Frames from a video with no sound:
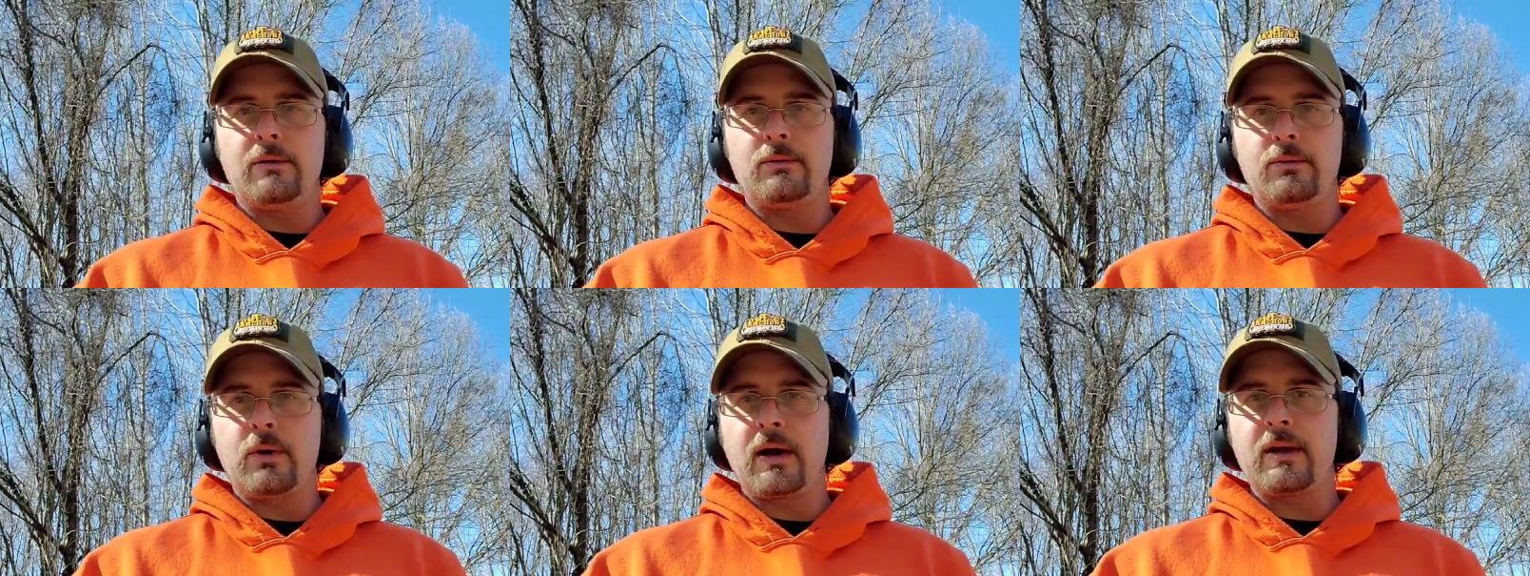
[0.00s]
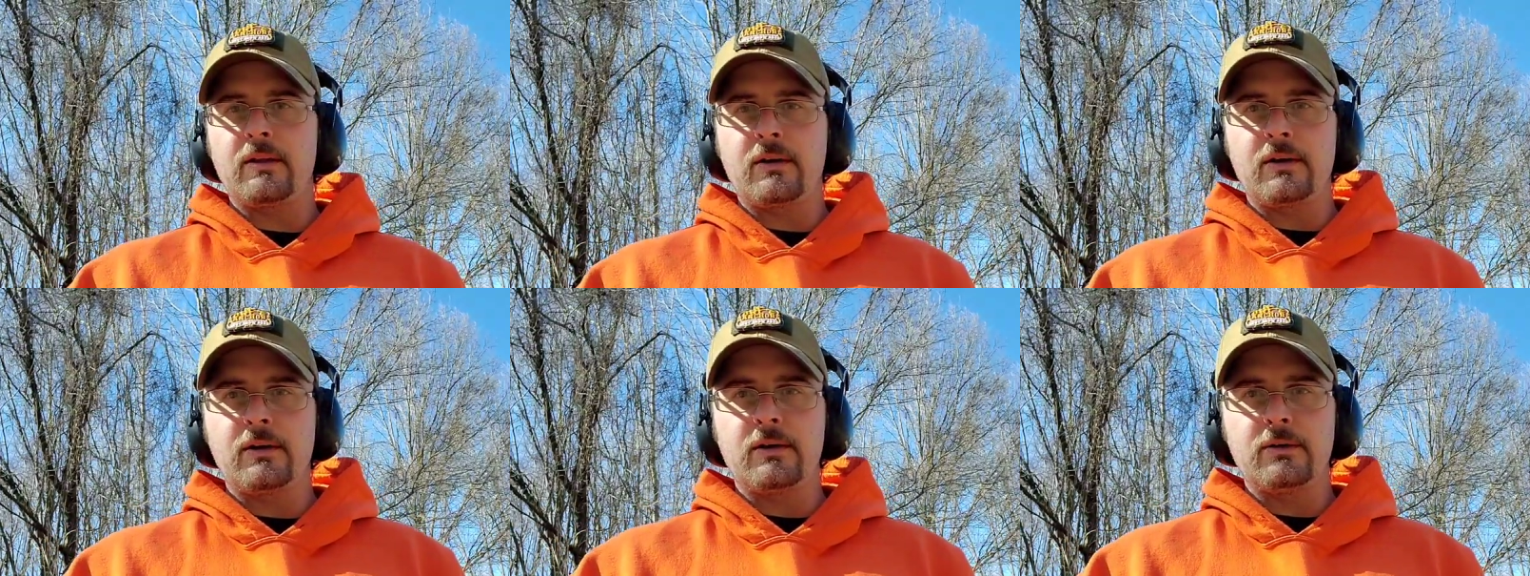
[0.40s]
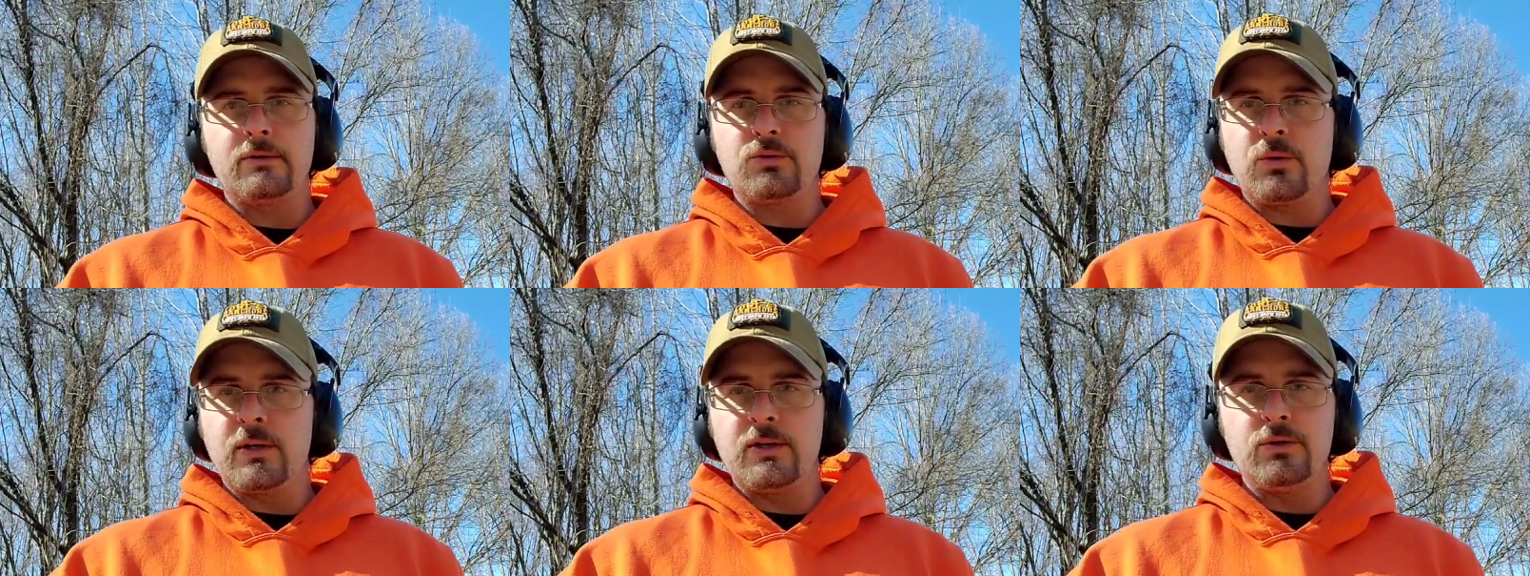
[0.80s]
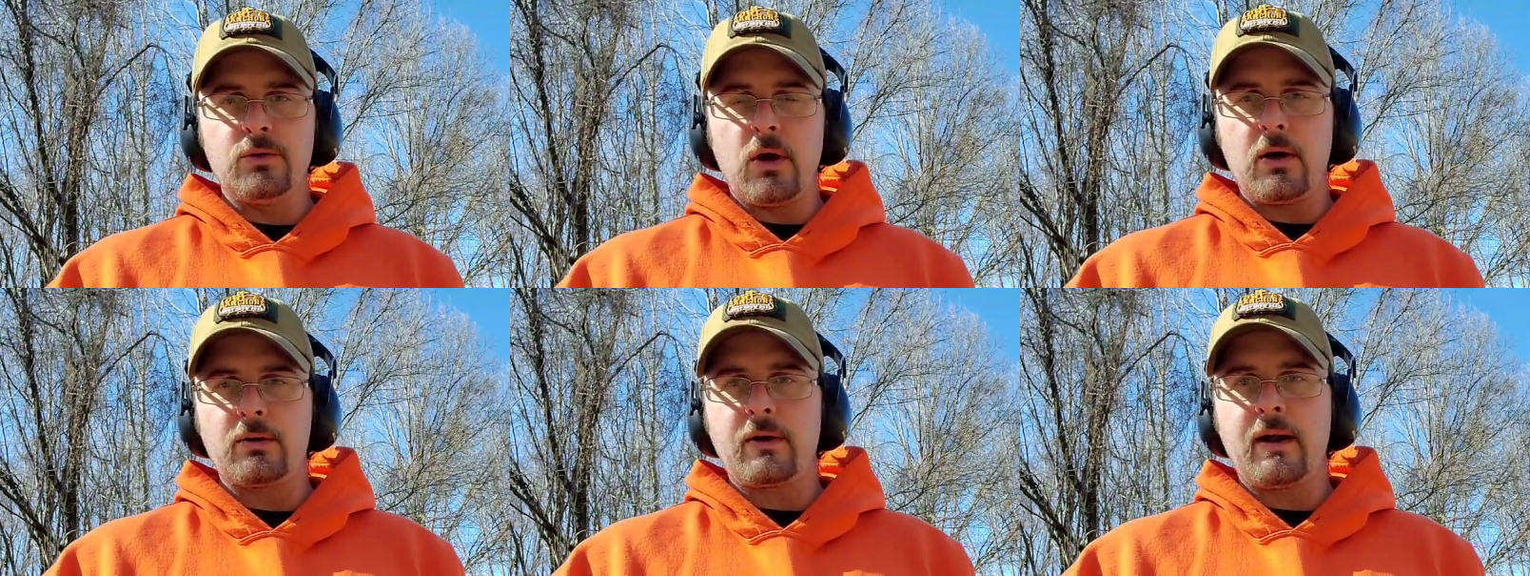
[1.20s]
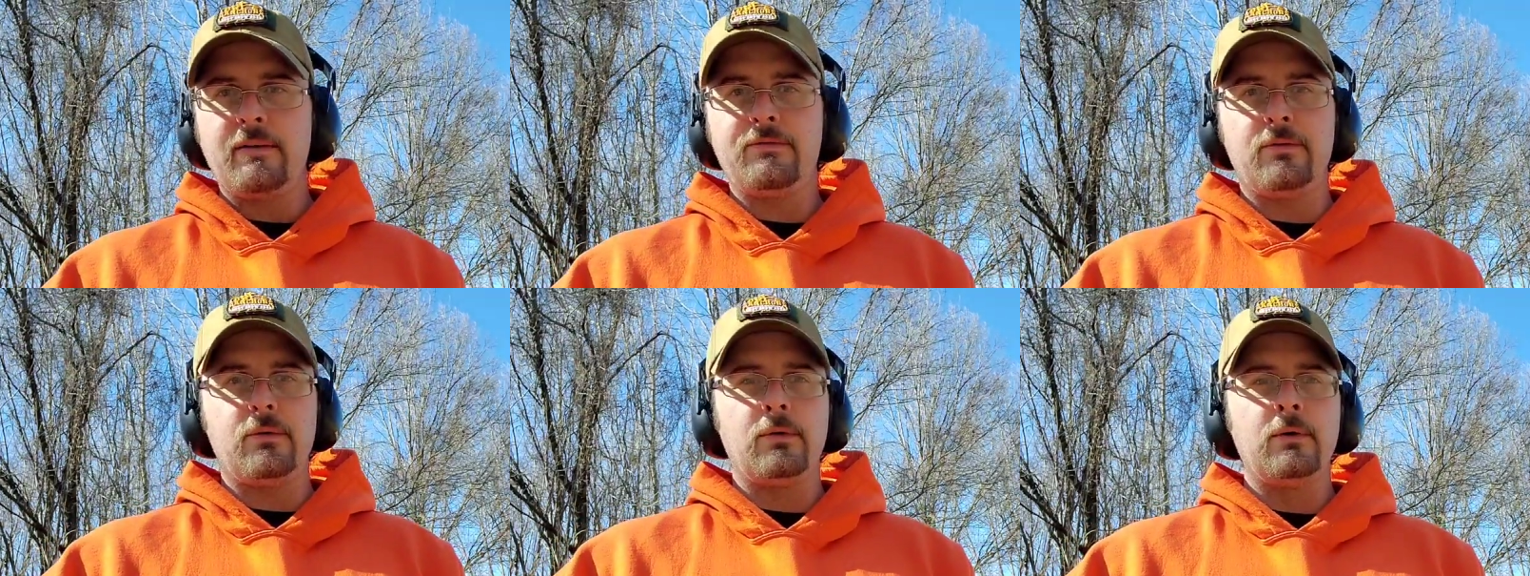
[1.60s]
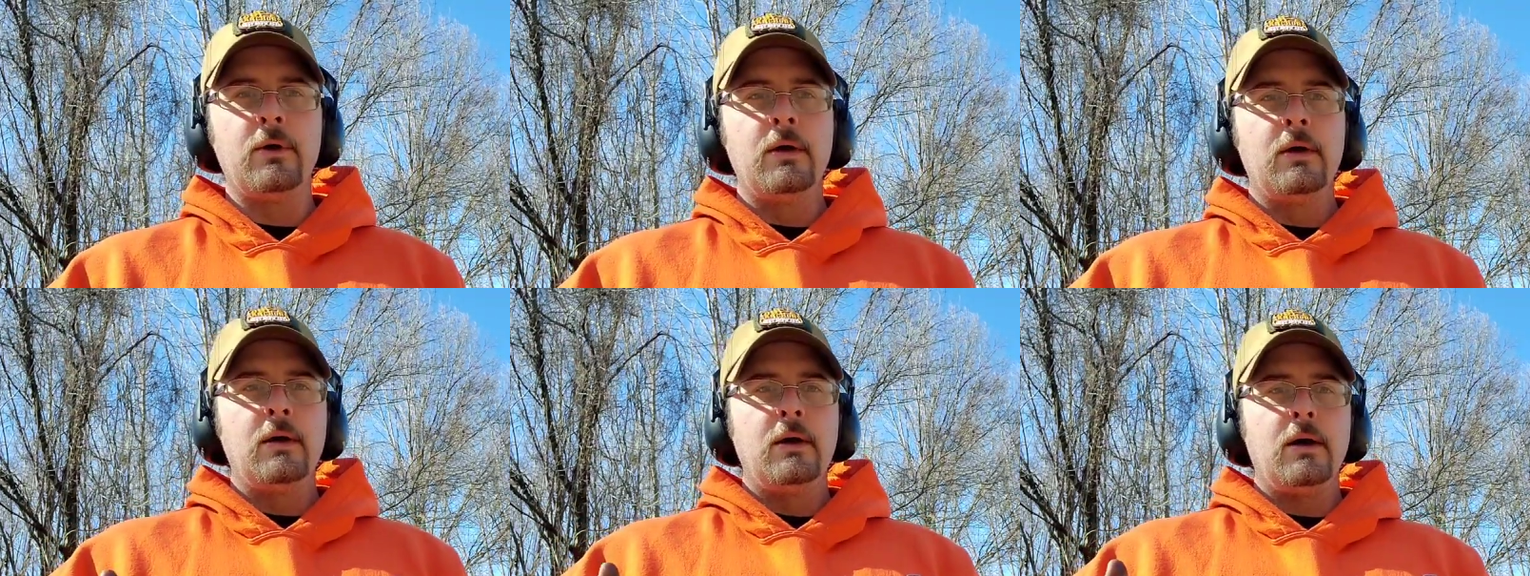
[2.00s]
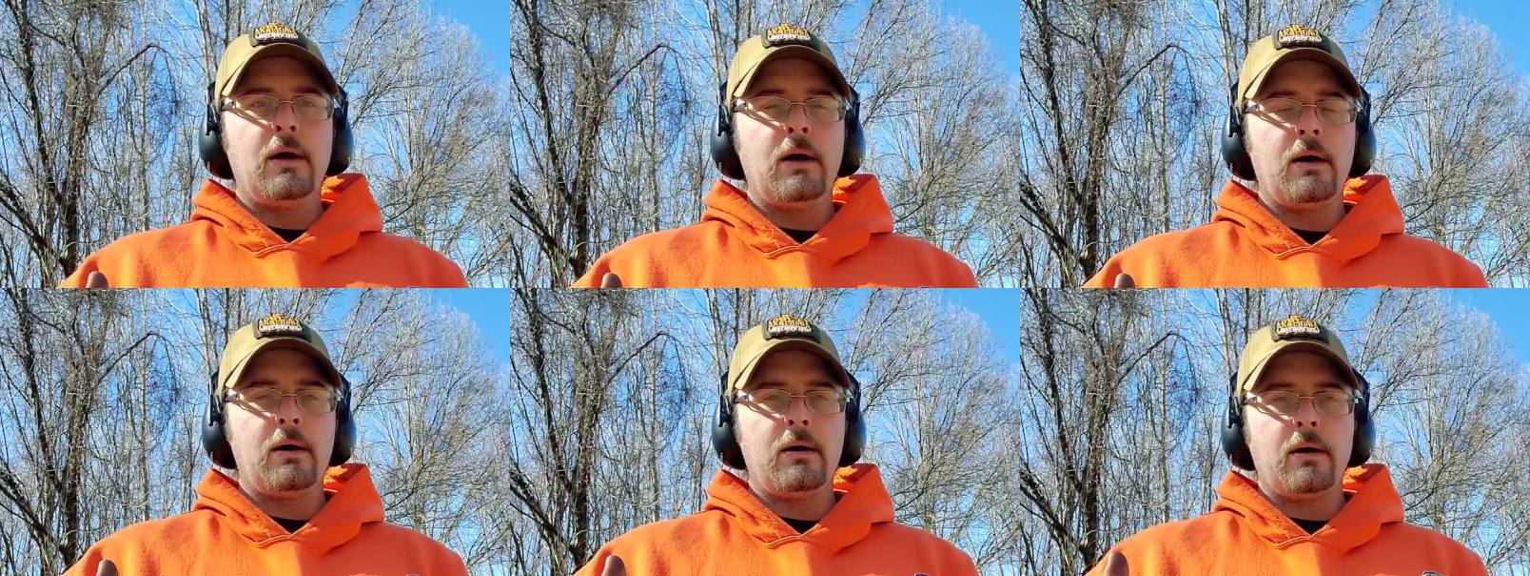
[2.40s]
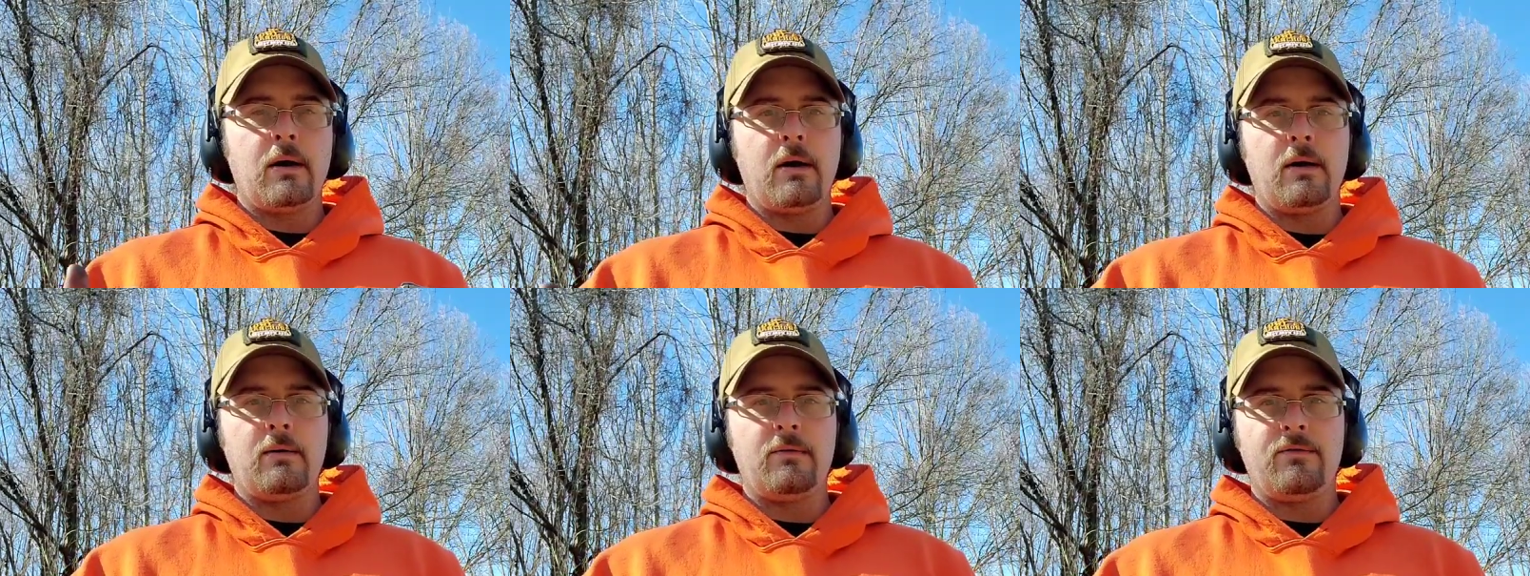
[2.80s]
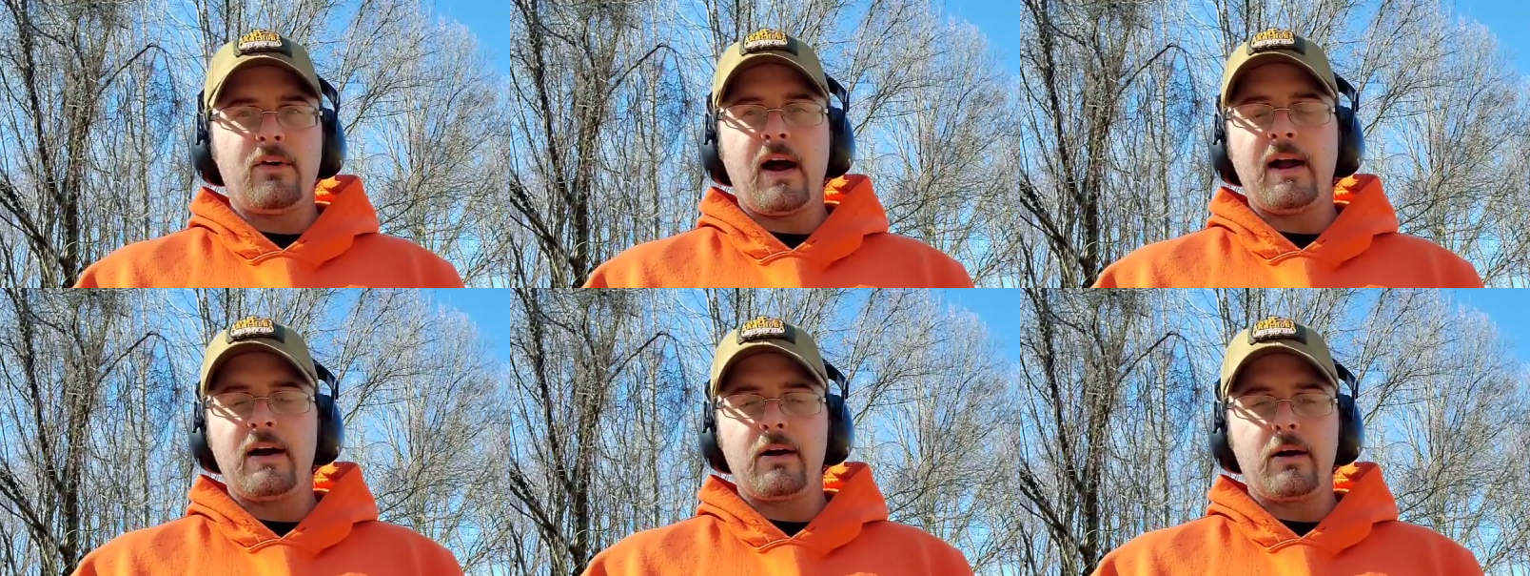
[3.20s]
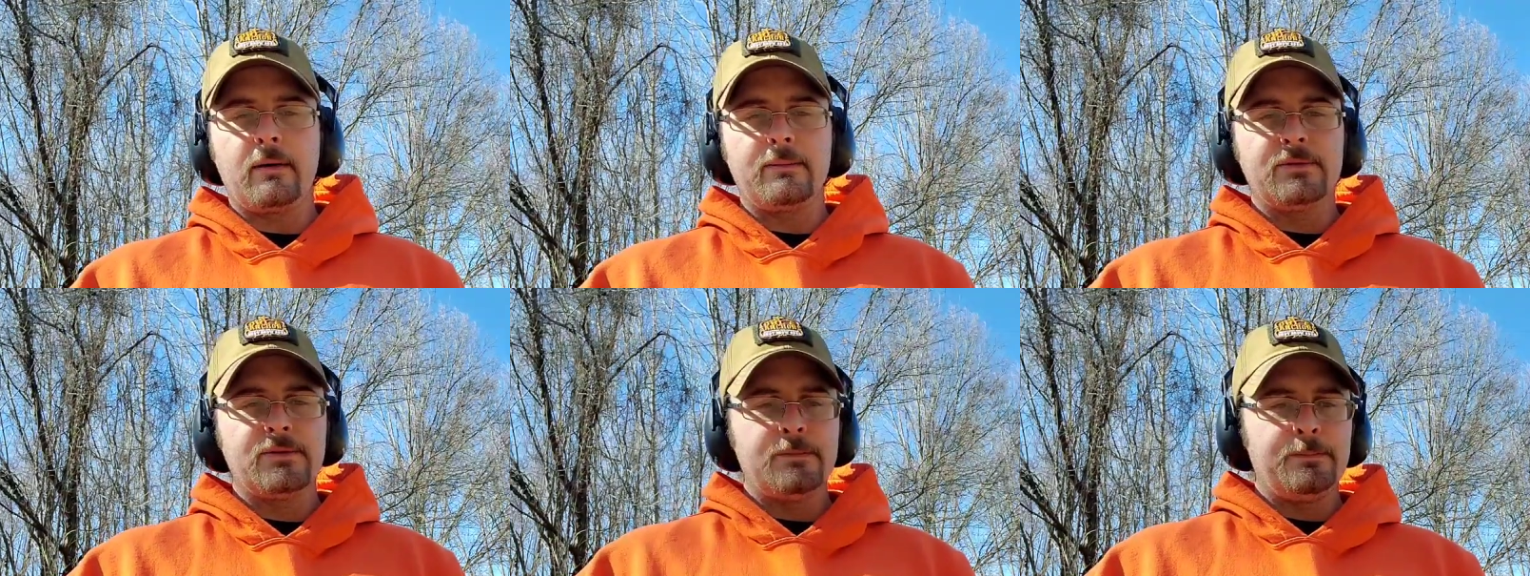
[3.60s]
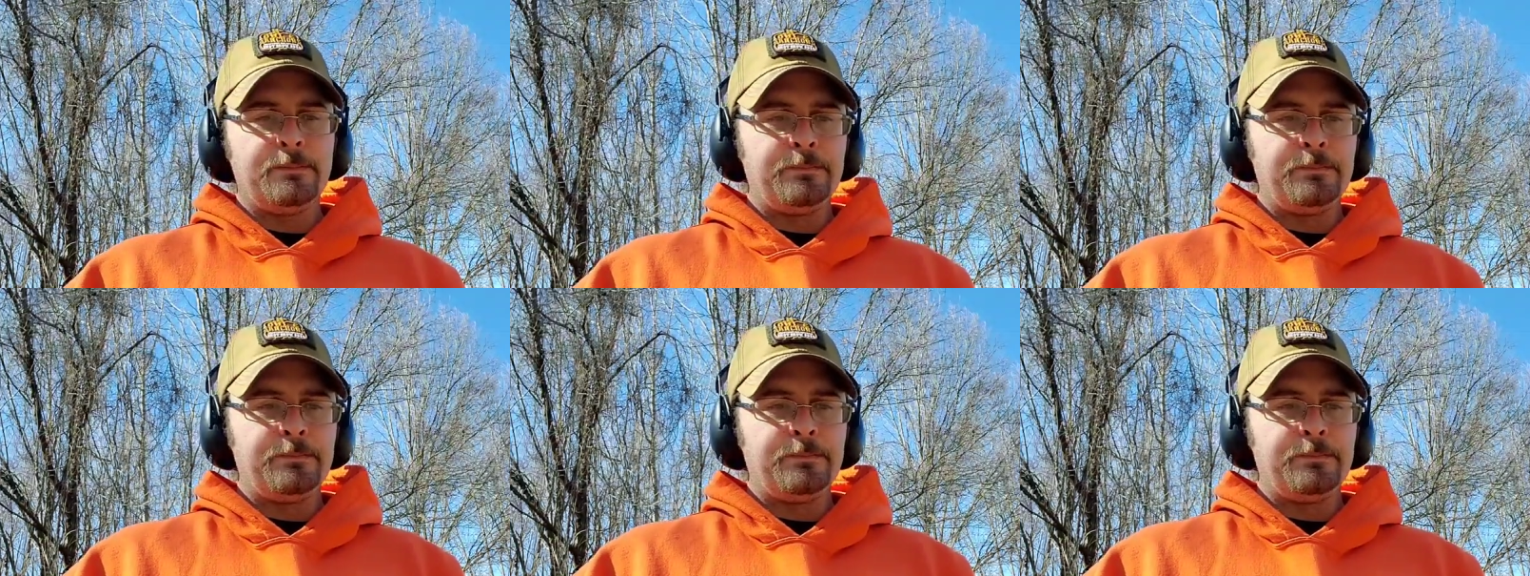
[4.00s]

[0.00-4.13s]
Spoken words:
regular 22 long rifle firearms.